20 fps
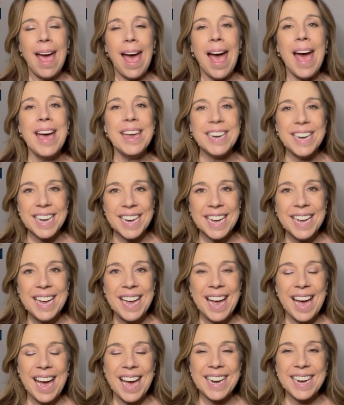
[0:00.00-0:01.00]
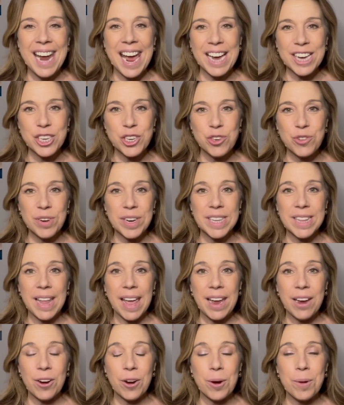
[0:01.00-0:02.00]
adding an extra
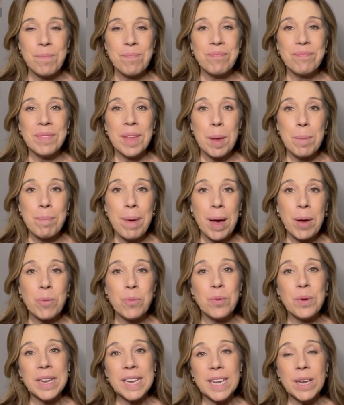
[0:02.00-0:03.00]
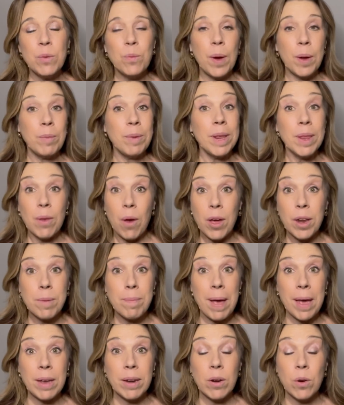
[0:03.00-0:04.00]
layer. But really, when we thought
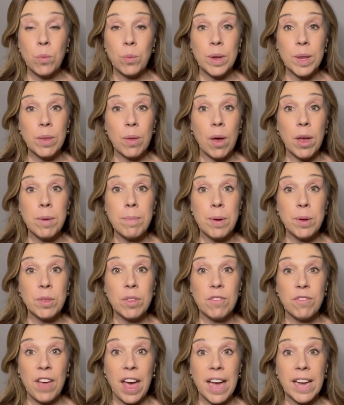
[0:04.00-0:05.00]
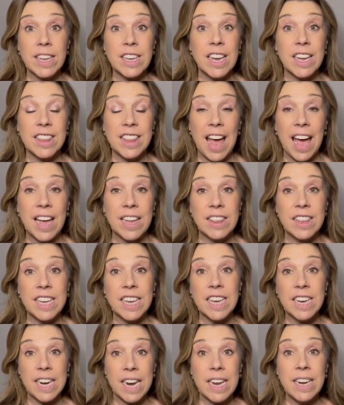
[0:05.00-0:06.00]
about it, we thought about the fact that the
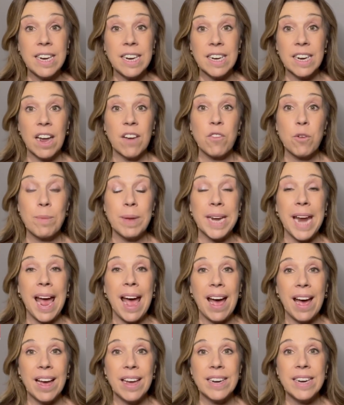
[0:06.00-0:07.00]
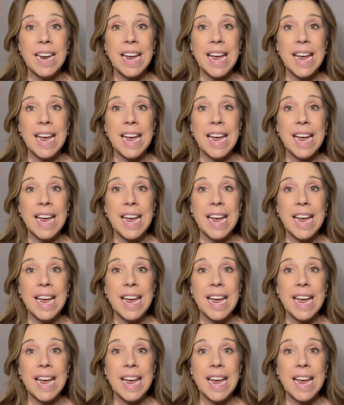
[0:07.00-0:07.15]
Canadian government had